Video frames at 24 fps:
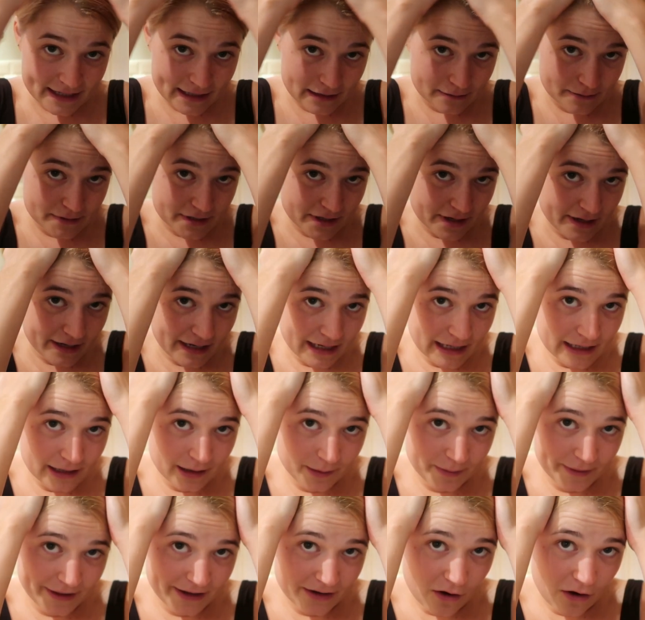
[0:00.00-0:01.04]
keeps going a
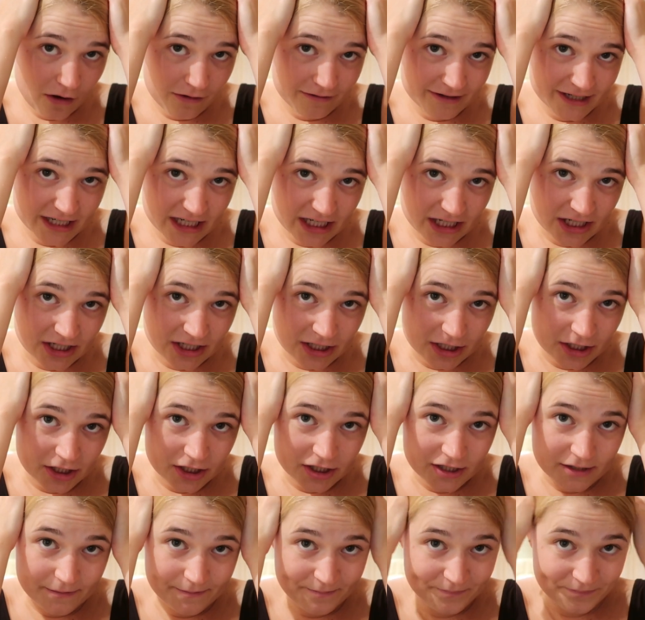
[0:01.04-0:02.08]
little bit
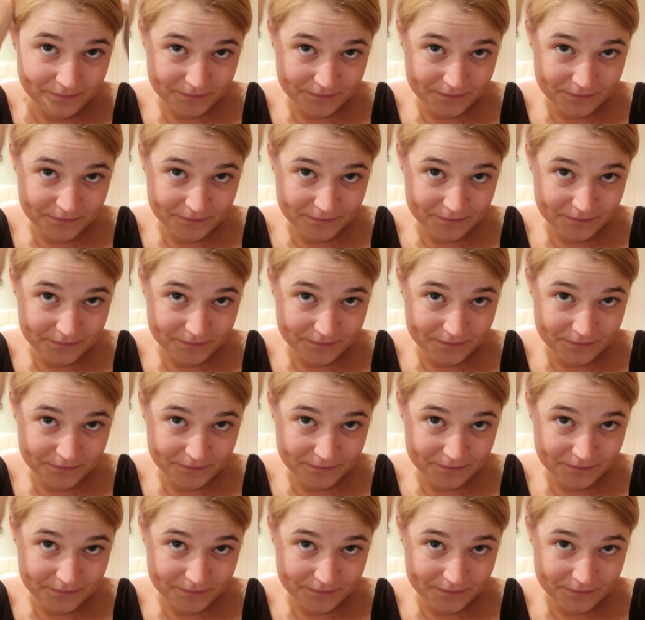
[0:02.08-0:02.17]
orange.